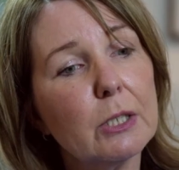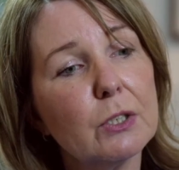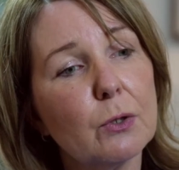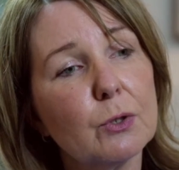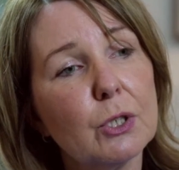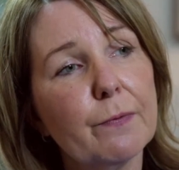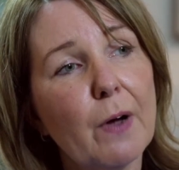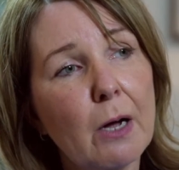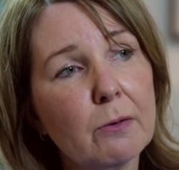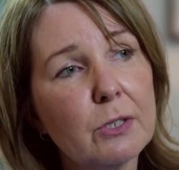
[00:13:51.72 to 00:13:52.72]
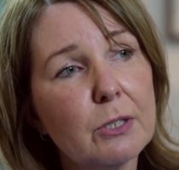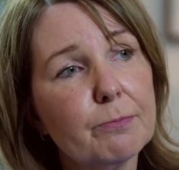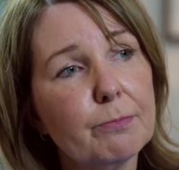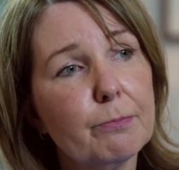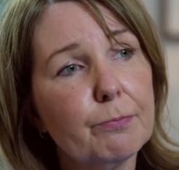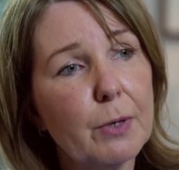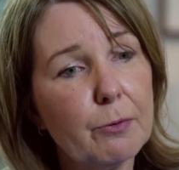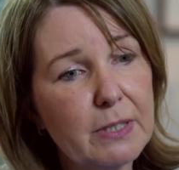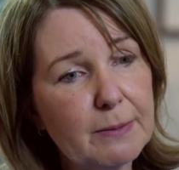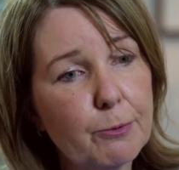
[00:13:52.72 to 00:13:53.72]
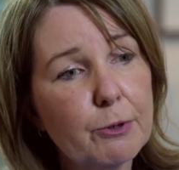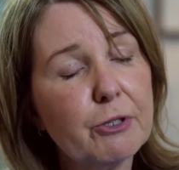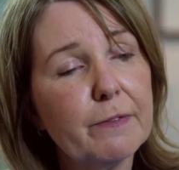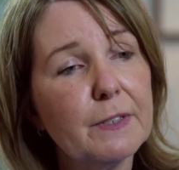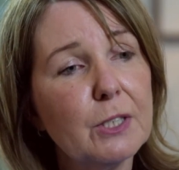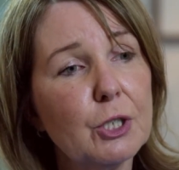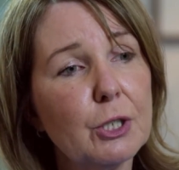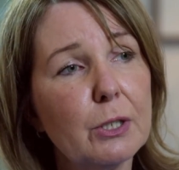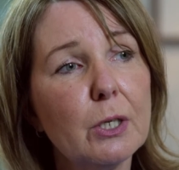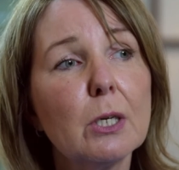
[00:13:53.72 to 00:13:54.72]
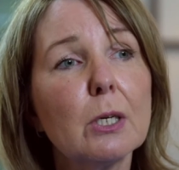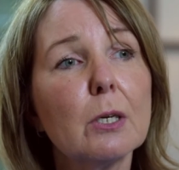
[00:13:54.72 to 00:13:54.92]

So she found a respiratory physician,